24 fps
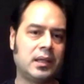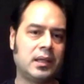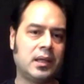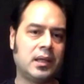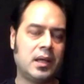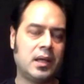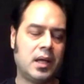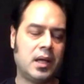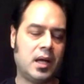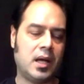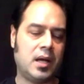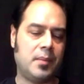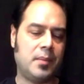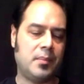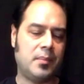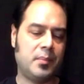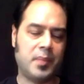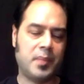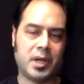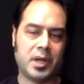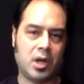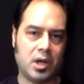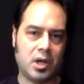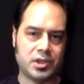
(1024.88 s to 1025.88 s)

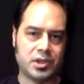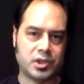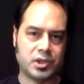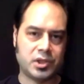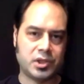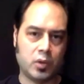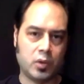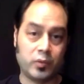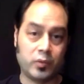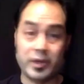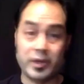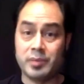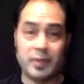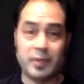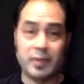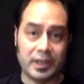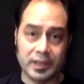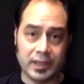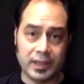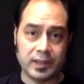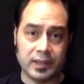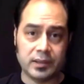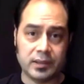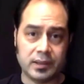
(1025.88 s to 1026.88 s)
but also
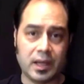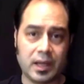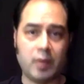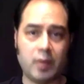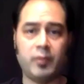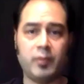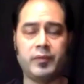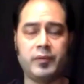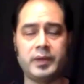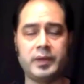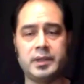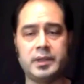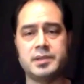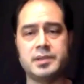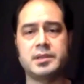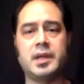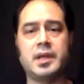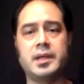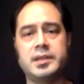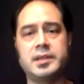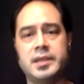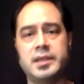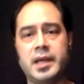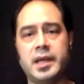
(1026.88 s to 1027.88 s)
rhythmically, how everything is
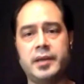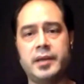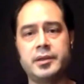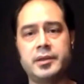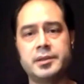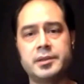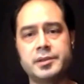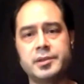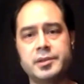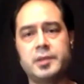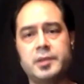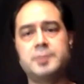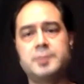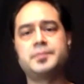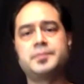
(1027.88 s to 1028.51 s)
getting together. So,